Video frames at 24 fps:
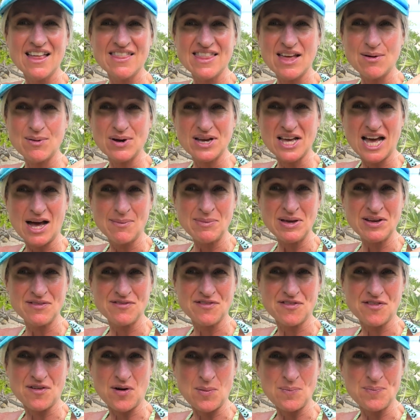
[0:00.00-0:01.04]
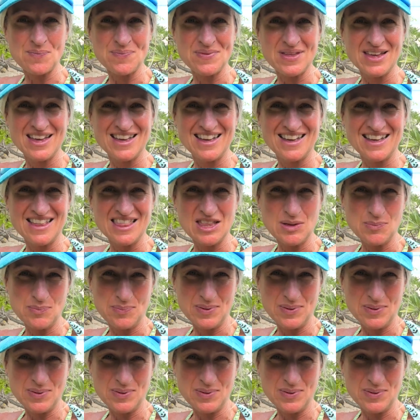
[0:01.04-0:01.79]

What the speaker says: that were coming from the